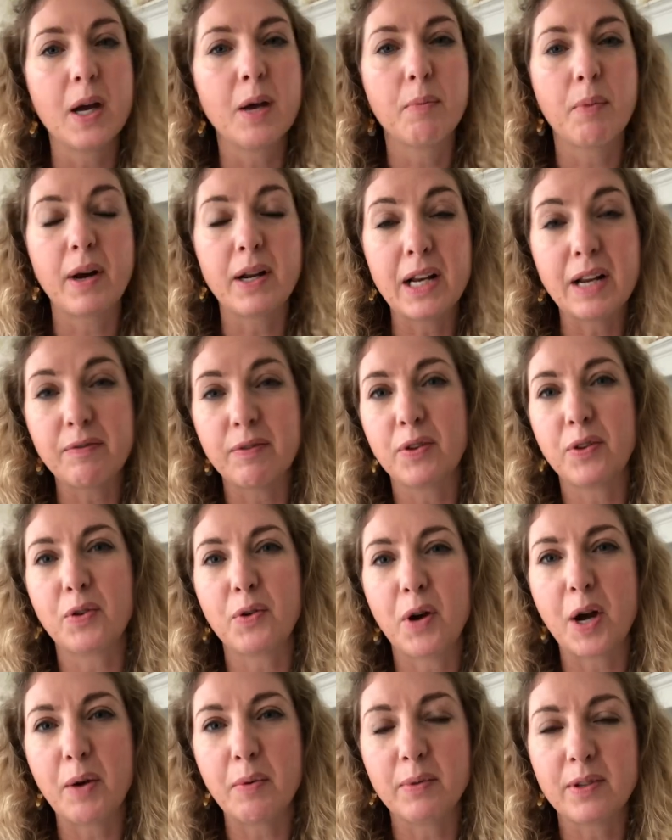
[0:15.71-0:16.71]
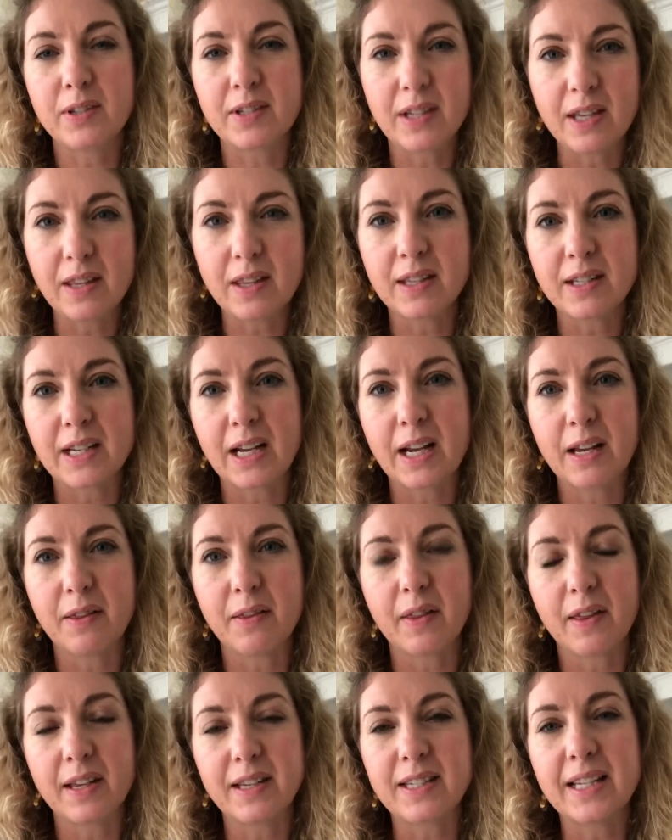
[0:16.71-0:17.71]
But I never thought I would see the day
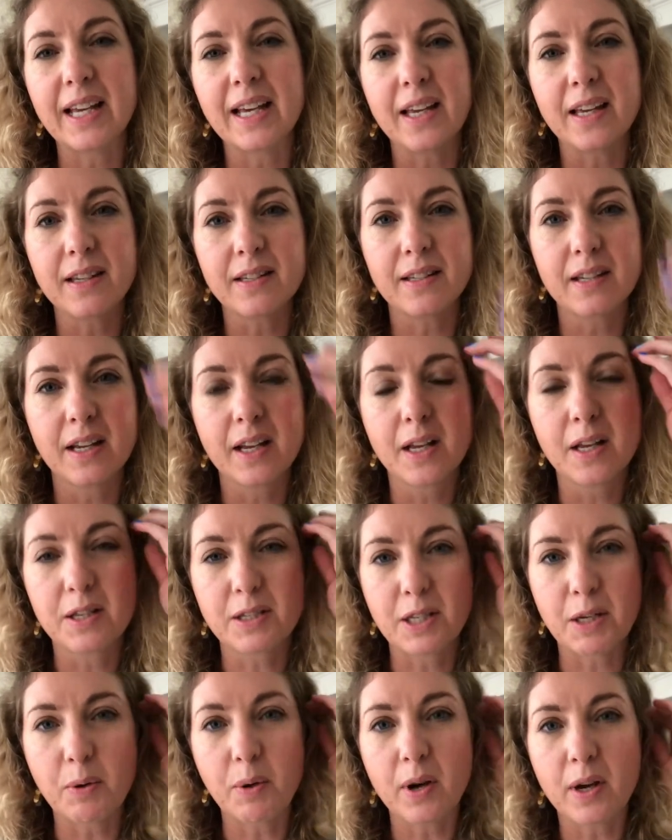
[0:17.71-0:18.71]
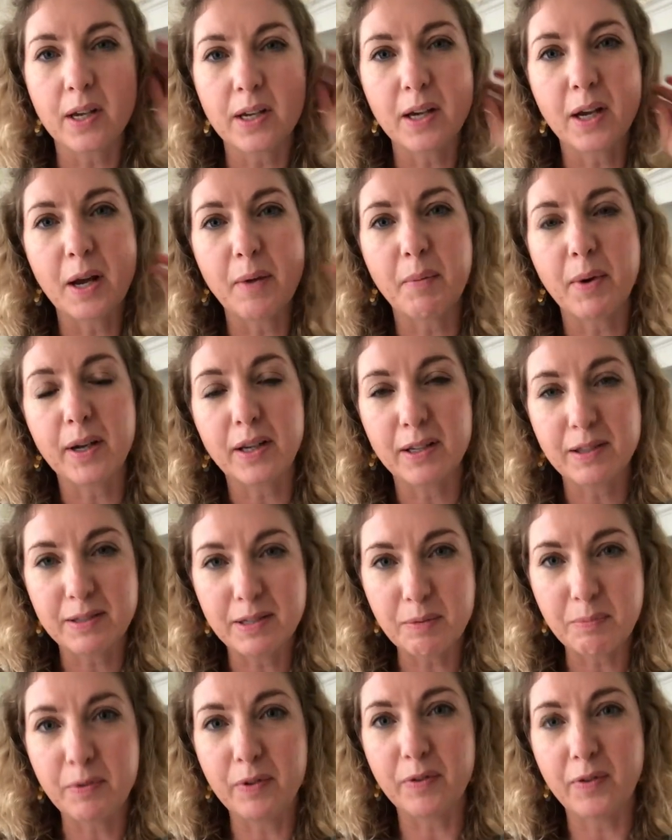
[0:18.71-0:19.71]
that they did. So I can
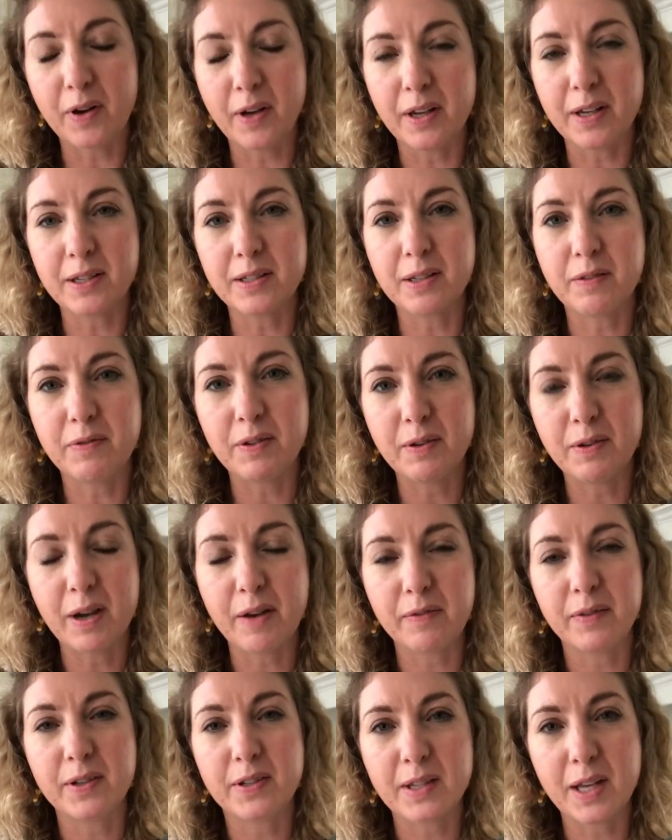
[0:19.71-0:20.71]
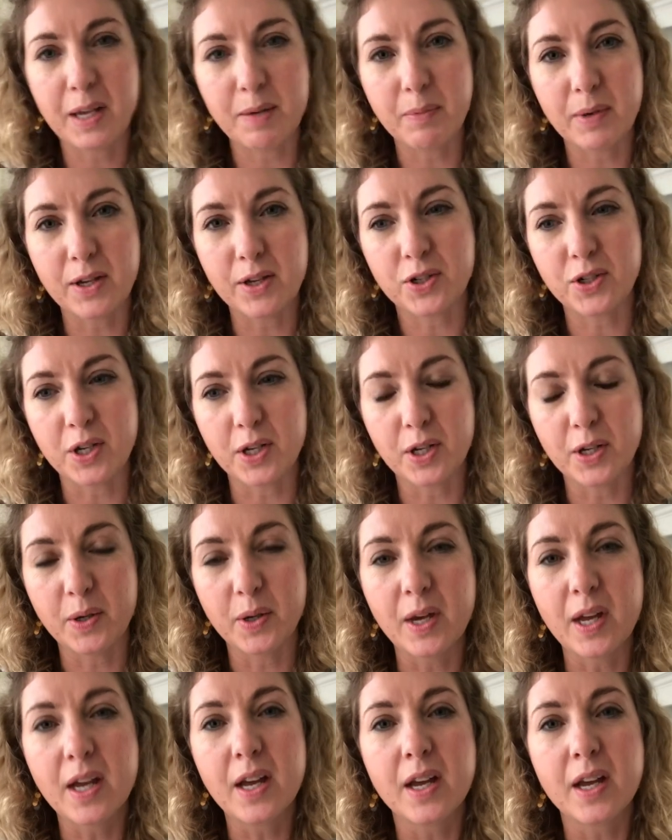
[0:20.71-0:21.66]
sympathise if you have the same issue.